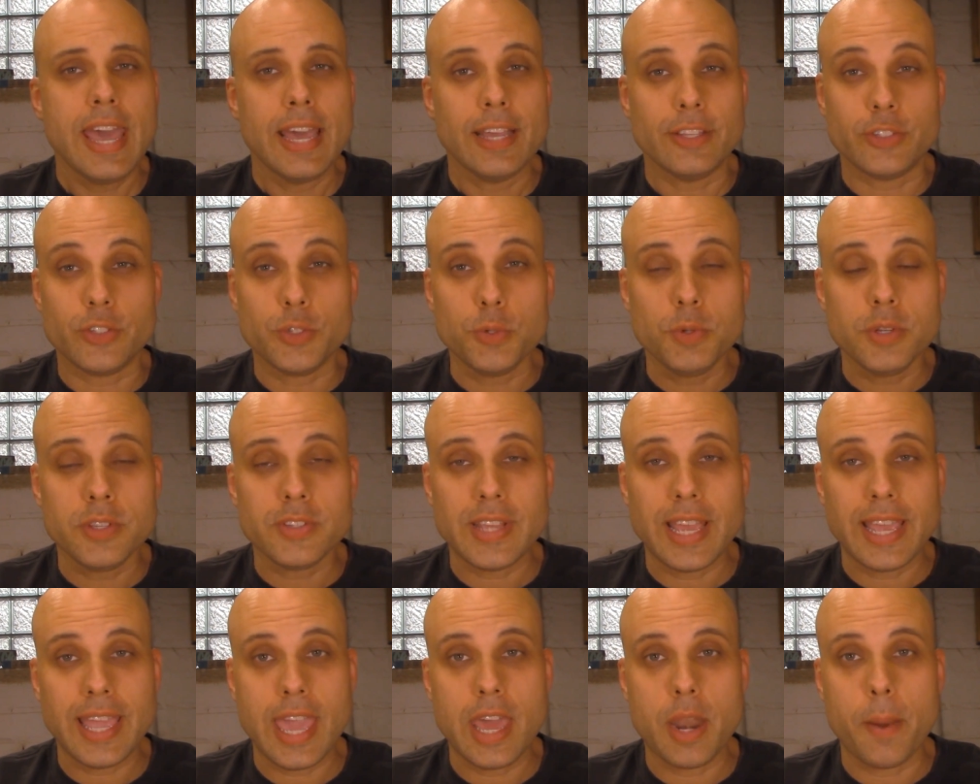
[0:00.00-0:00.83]
as soon as
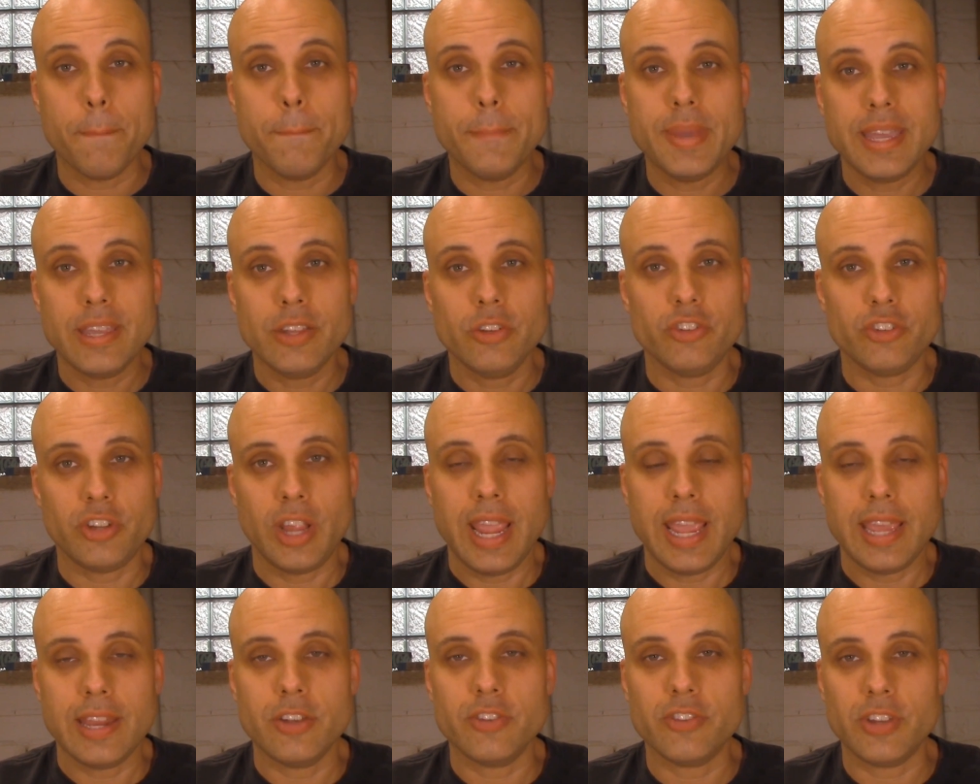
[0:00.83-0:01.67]
I get a big
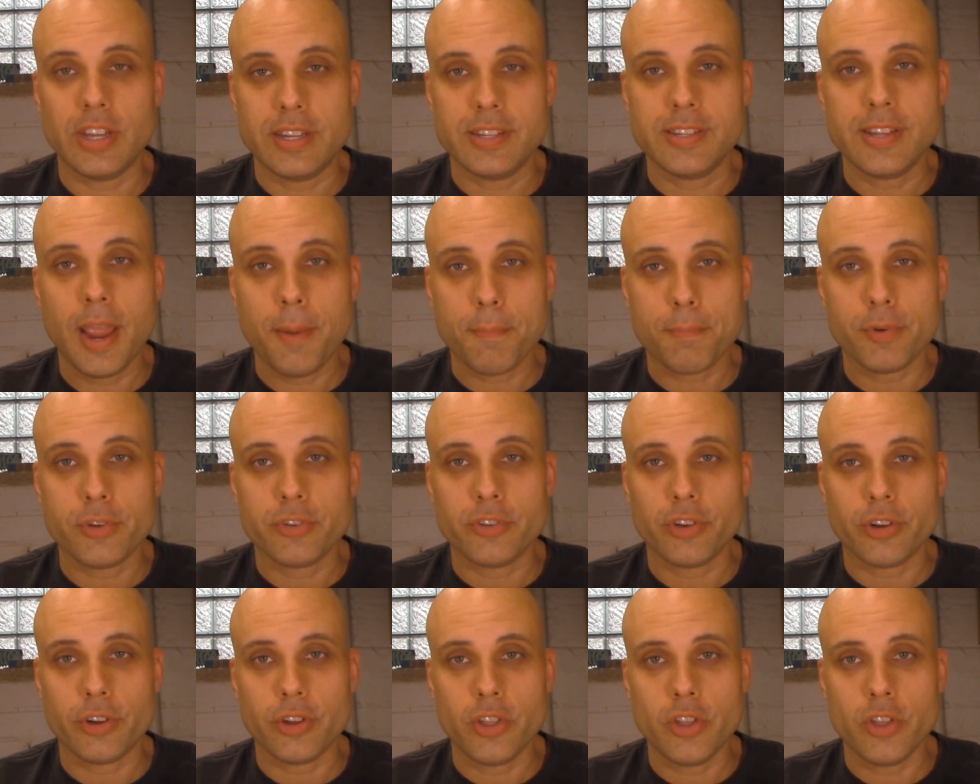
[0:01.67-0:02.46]
change in temperature